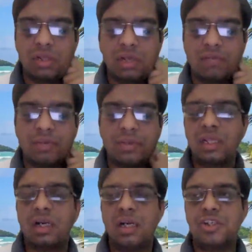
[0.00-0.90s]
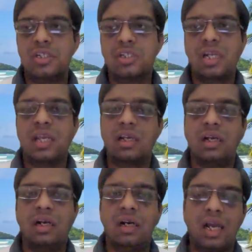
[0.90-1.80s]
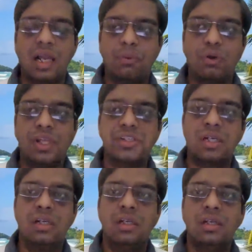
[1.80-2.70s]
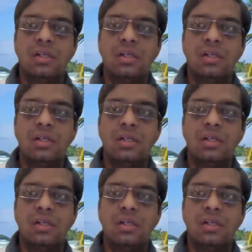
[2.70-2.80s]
there will be the conditions like hypotension.